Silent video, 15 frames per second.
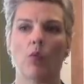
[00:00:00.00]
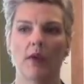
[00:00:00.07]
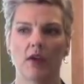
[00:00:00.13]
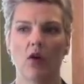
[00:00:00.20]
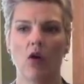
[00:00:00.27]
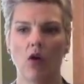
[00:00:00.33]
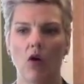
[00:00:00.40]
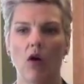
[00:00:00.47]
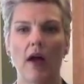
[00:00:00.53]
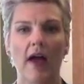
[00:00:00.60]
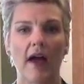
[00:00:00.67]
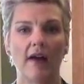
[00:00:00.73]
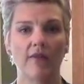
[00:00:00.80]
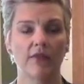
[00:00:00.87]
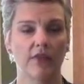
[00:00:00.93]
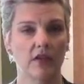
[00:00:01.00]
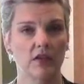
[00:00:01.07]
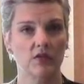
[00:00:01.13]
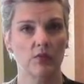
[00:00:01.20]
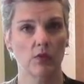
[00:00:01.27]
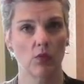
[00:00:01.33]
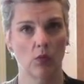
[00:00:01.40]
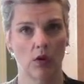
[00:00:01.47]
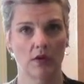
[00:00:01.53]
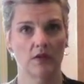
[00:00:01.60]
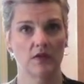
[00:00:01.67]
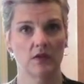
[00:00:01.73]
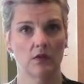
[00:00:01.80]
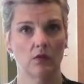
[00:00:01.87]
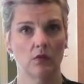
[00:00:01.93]
We all have things we want
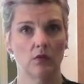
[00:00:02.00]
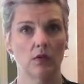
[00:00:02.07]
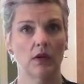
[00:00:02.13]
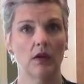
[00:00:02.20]
to do